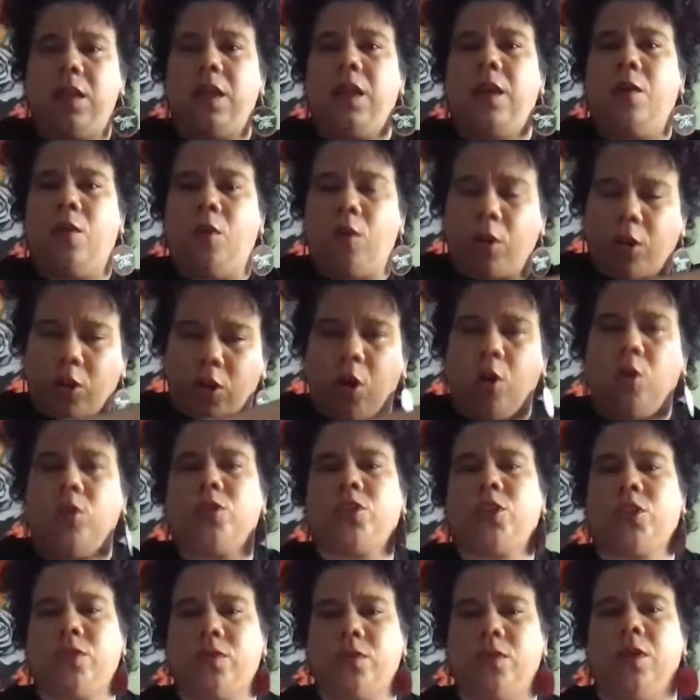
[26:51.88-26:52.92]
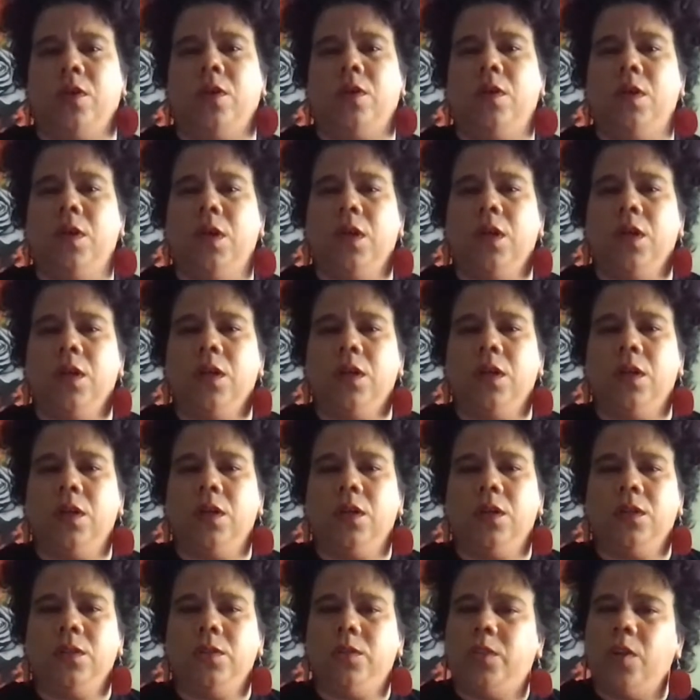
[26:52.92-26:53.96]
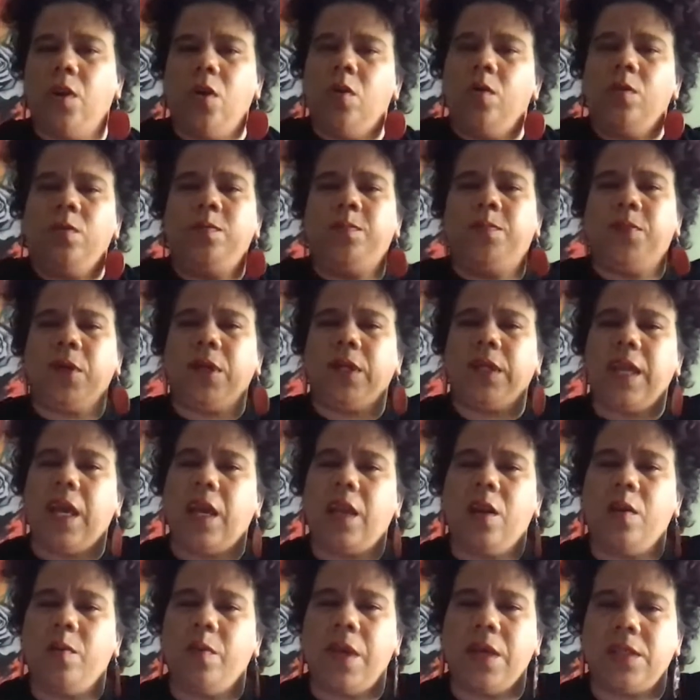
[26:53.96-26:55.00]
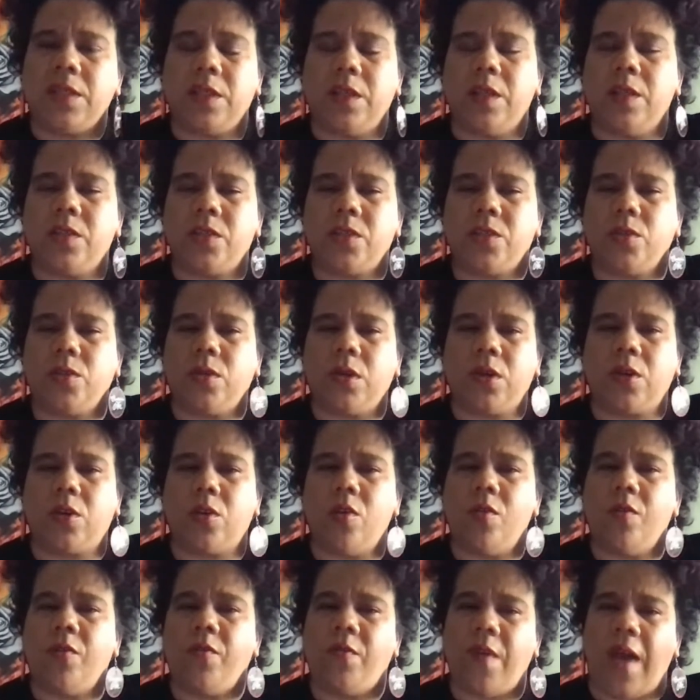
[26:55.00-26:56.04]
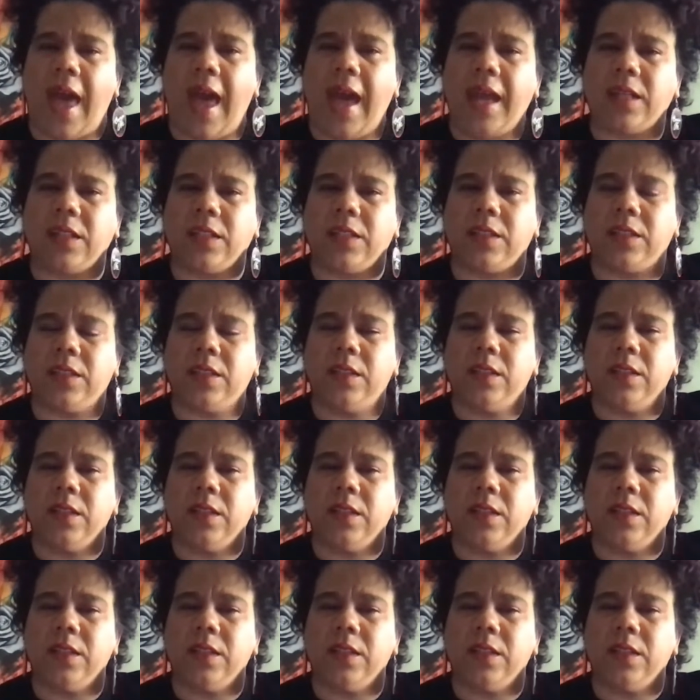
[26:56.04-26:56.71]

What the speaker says: or cultural. Don't bring that up as a historical fact.